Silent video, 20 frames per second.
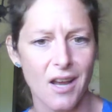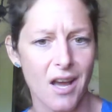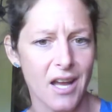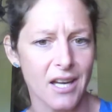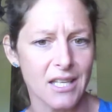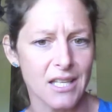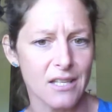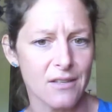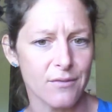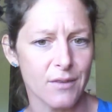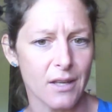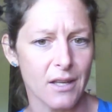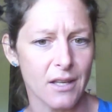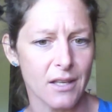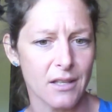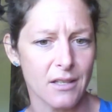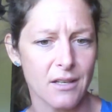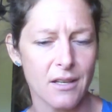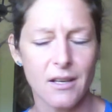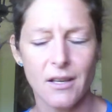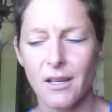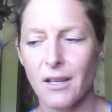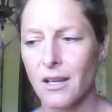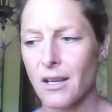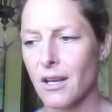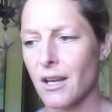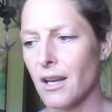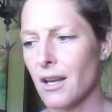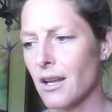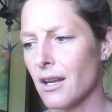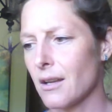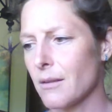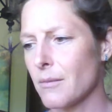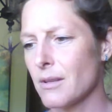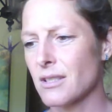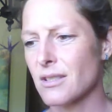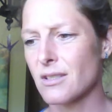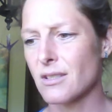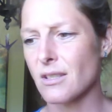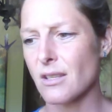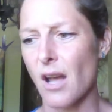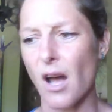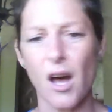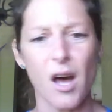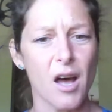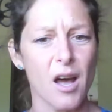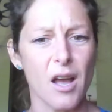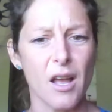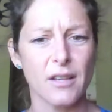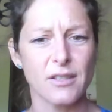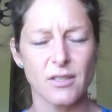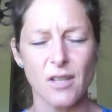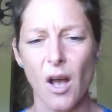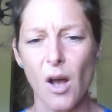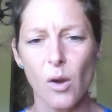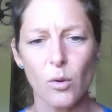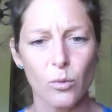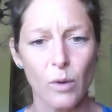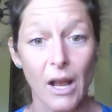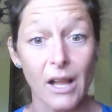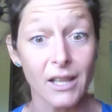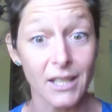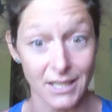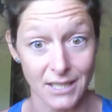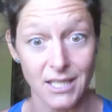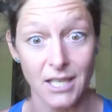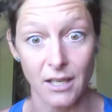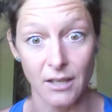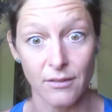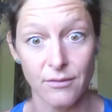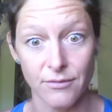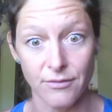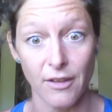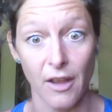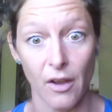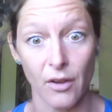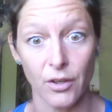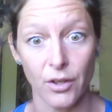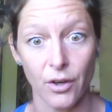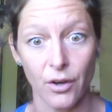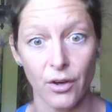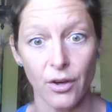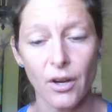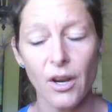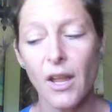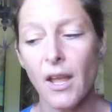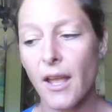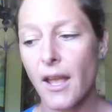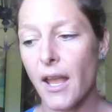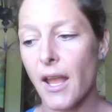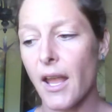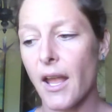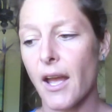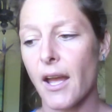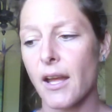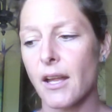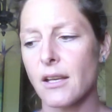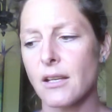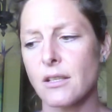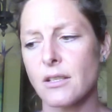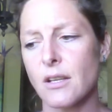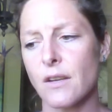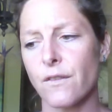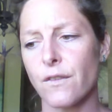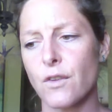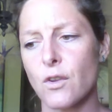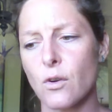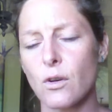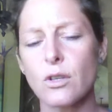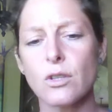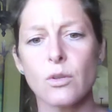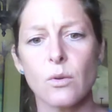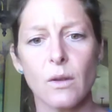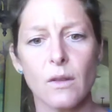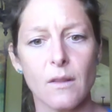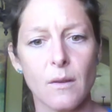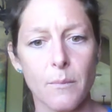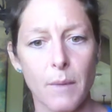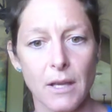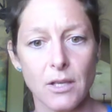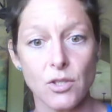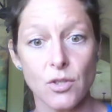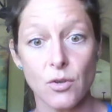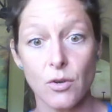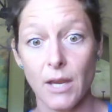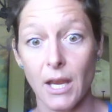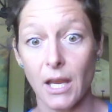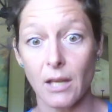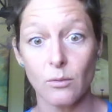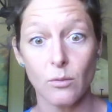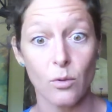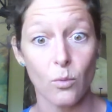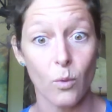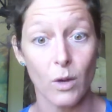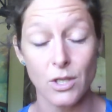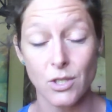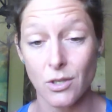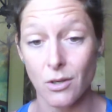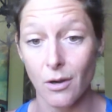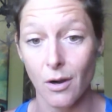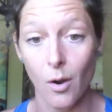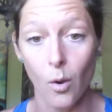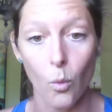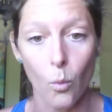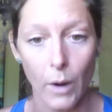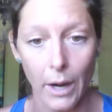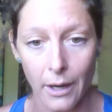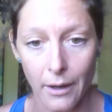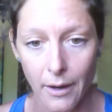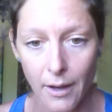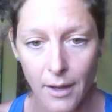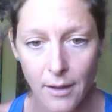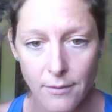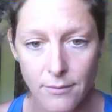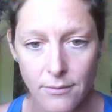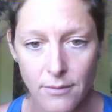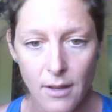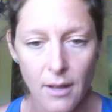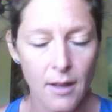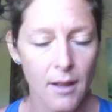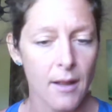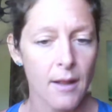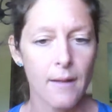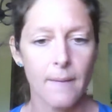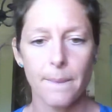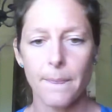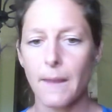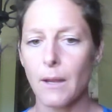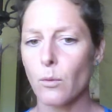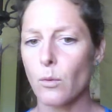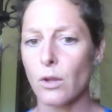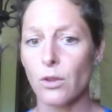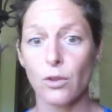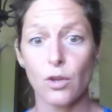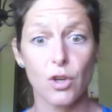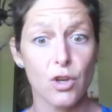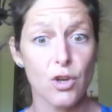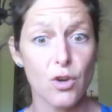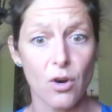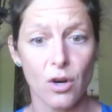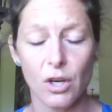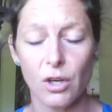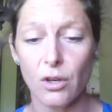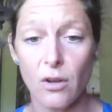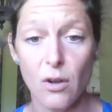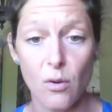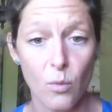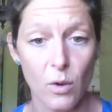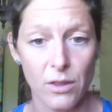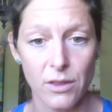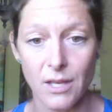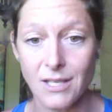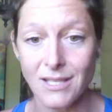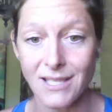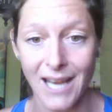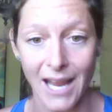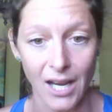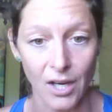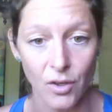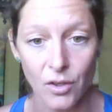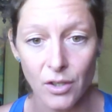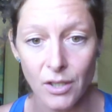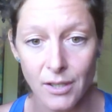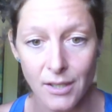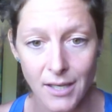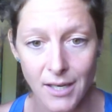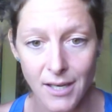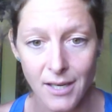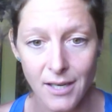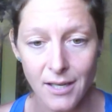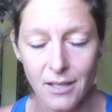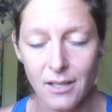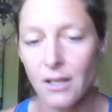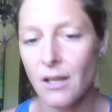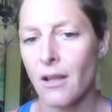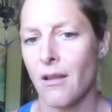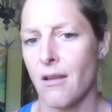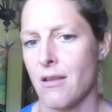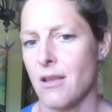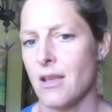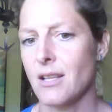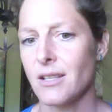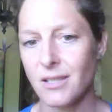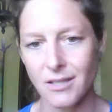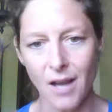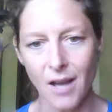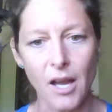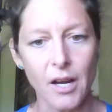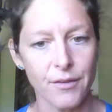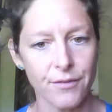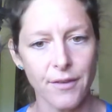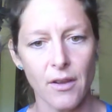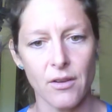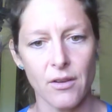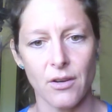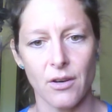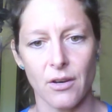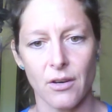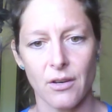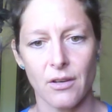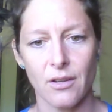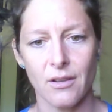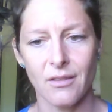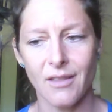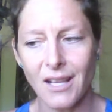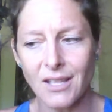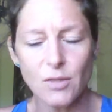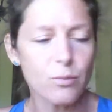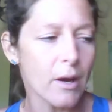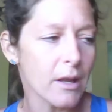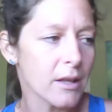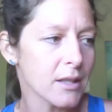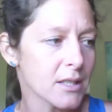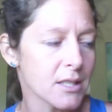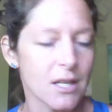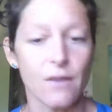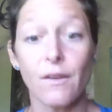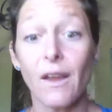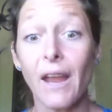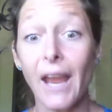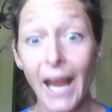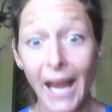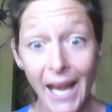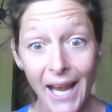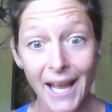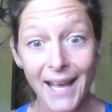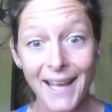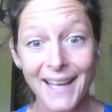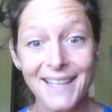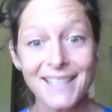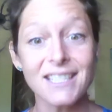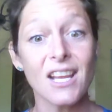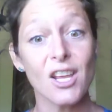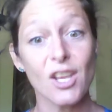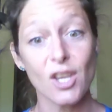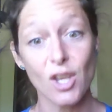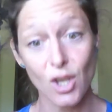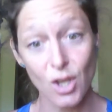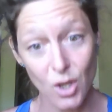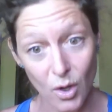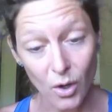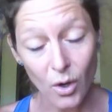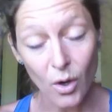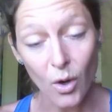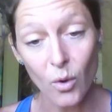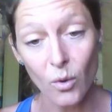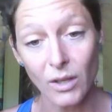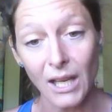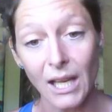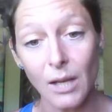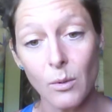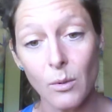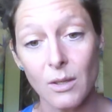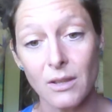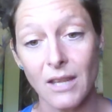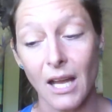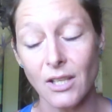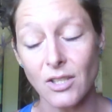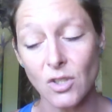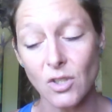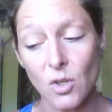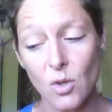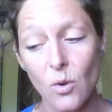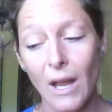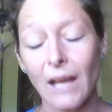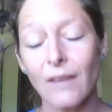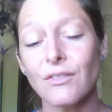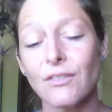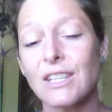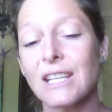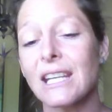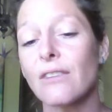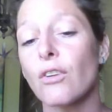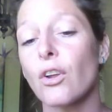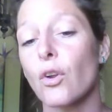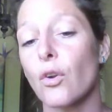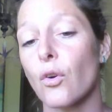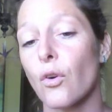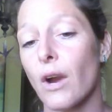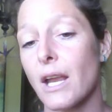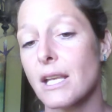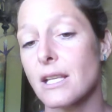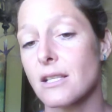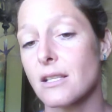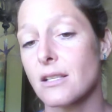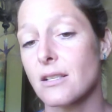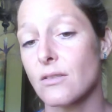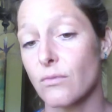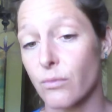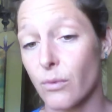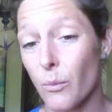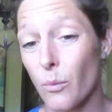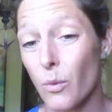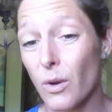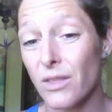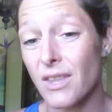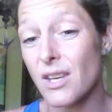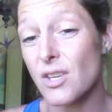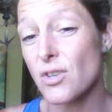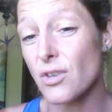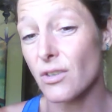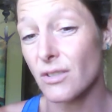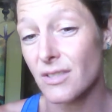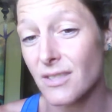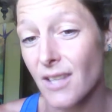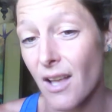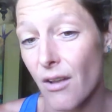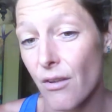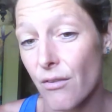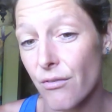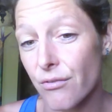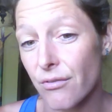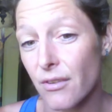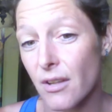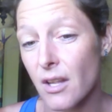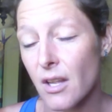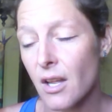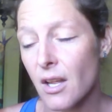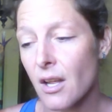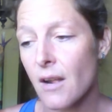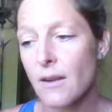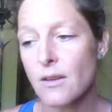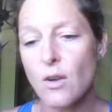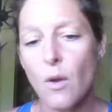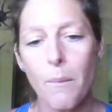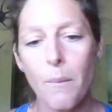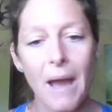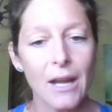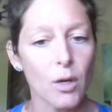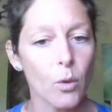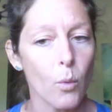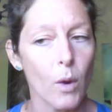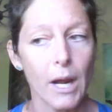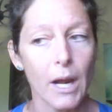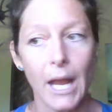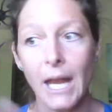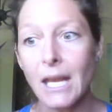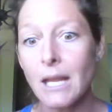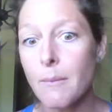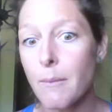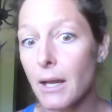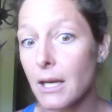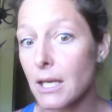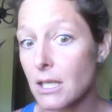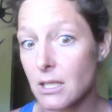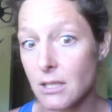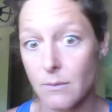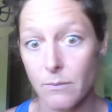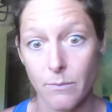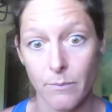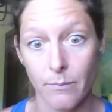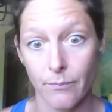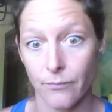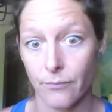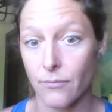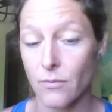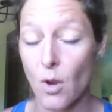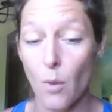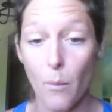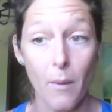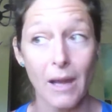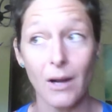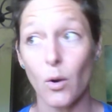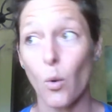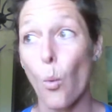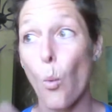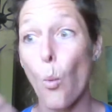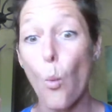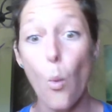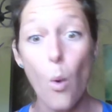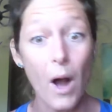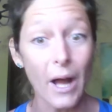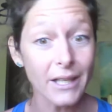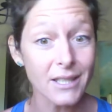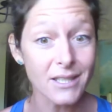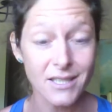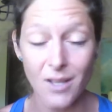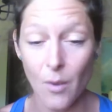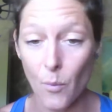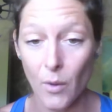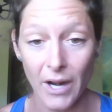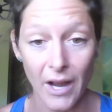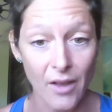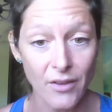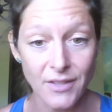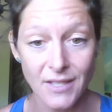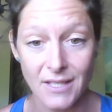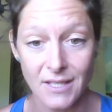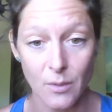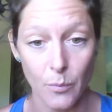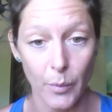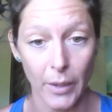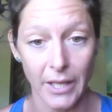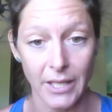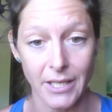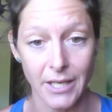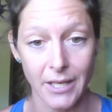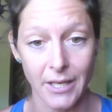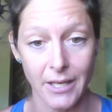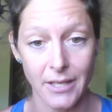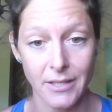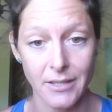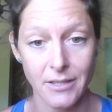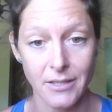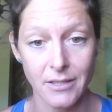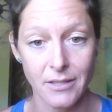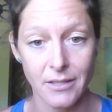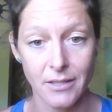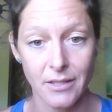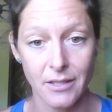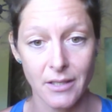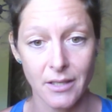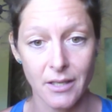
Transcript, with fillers: not even, it's all relative failure. And if you're doing the best you can with what you're aware of, with integrity, it's not a failure. That's relative, and you're okay with that. So you have to give it grace from within yourself. No matter what someone else's opinion is,